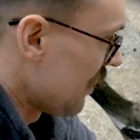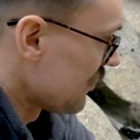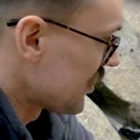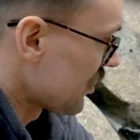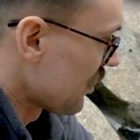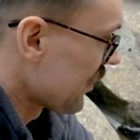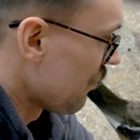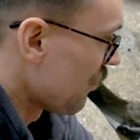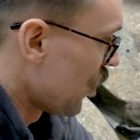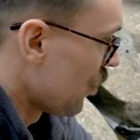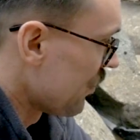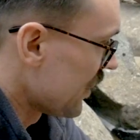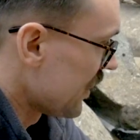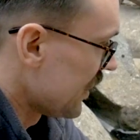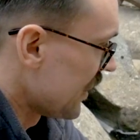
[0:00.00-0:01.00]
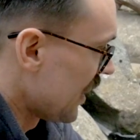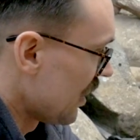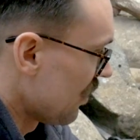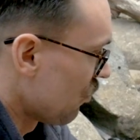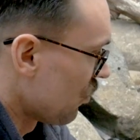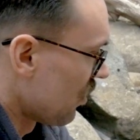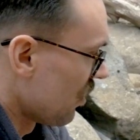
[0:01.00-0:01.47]
So at the moment here
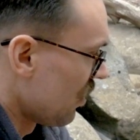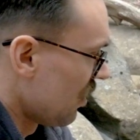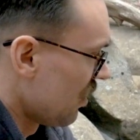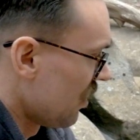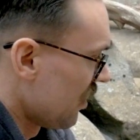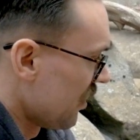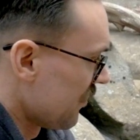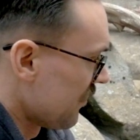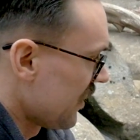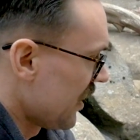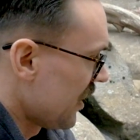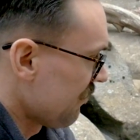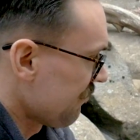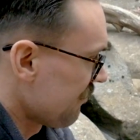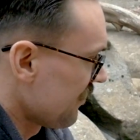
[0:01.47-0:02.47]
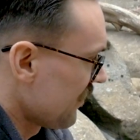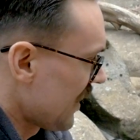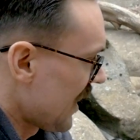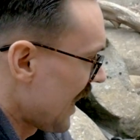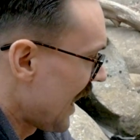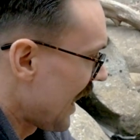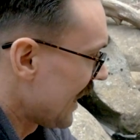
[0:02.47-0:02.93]
we're on
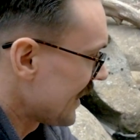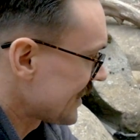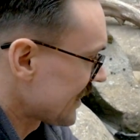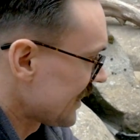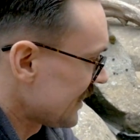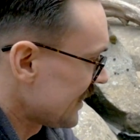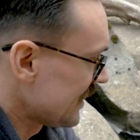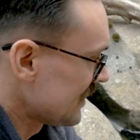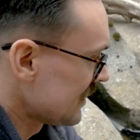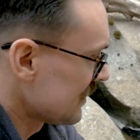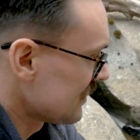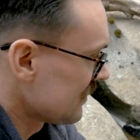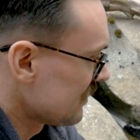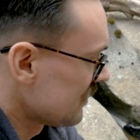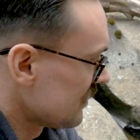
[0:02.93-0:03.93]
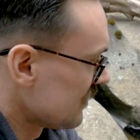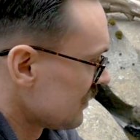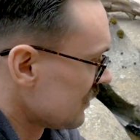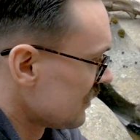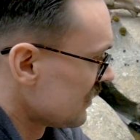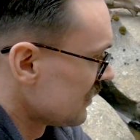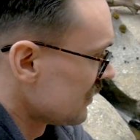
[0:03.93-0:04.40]
f18,
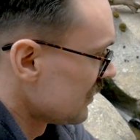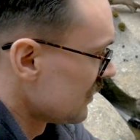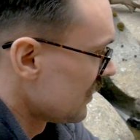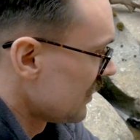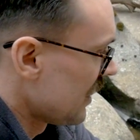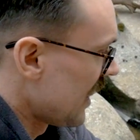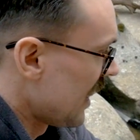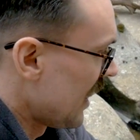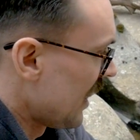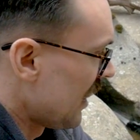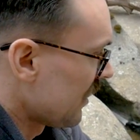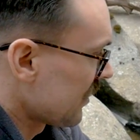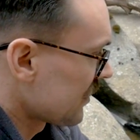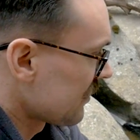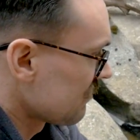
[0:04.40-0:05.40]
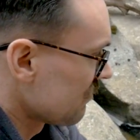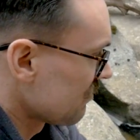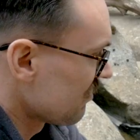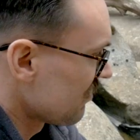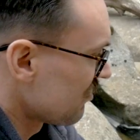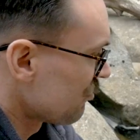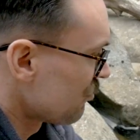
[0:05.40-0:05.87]

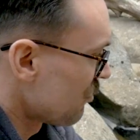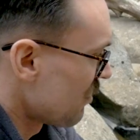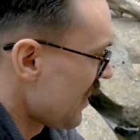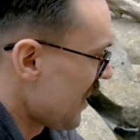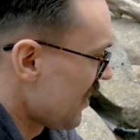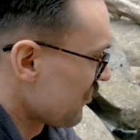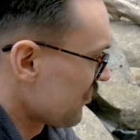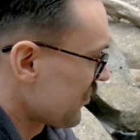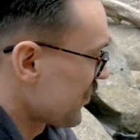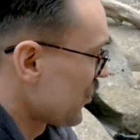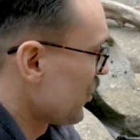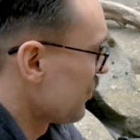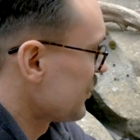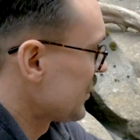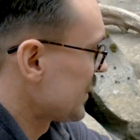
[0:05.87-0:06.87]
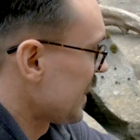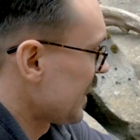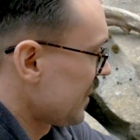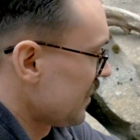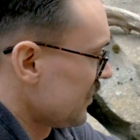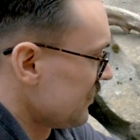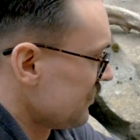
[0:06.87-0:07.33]
around a third of a
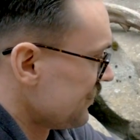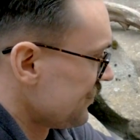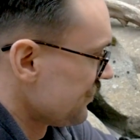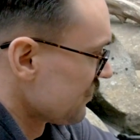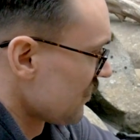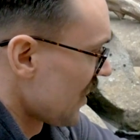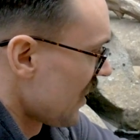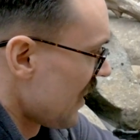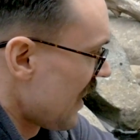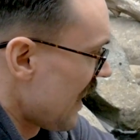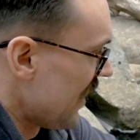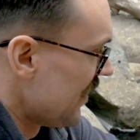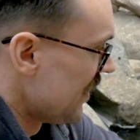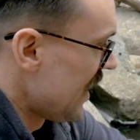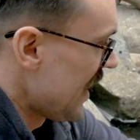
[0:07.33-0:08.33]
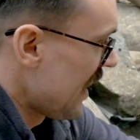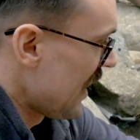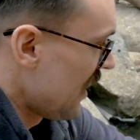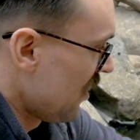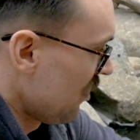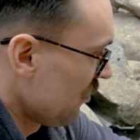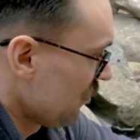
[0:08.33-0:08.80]
second, and
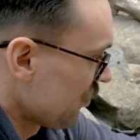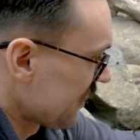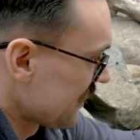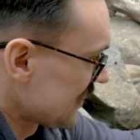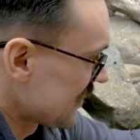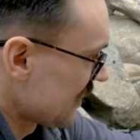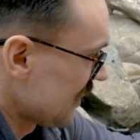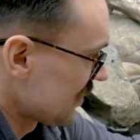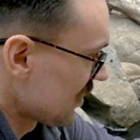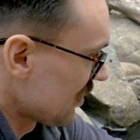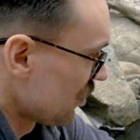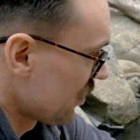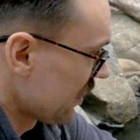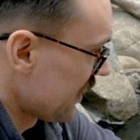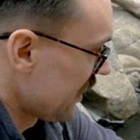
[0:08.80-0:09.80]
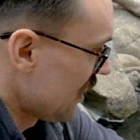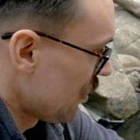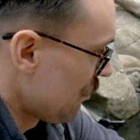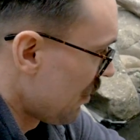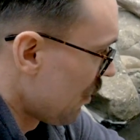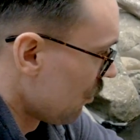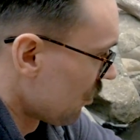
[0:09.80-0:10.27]
now we can start to look at
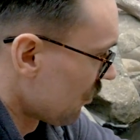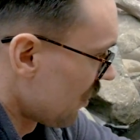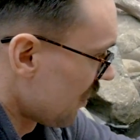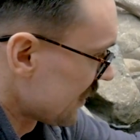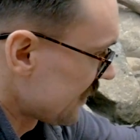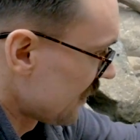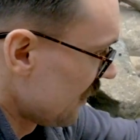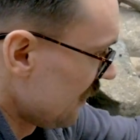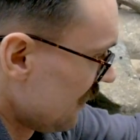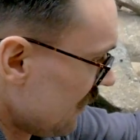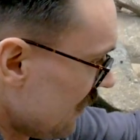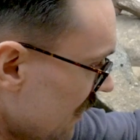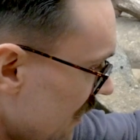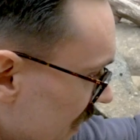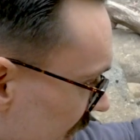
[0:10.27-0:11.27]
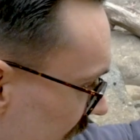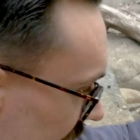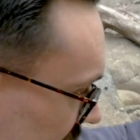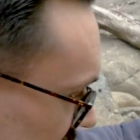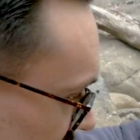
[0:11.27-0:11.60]
our polarizer and the